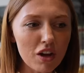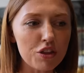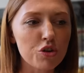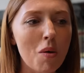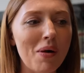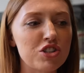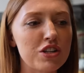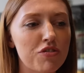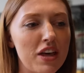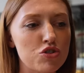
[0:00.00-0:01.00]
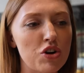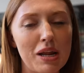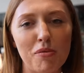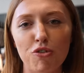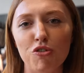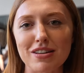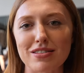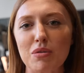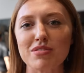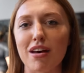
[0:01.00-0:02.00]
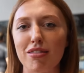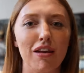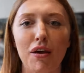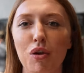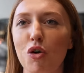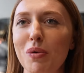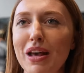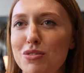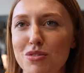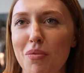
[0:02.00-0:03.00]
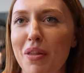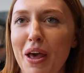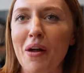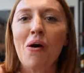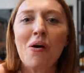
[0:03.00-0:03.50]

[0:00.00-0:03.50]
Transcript: I thought, imagine if they tried it before us and it was nothing like it normally is or something. Yeah,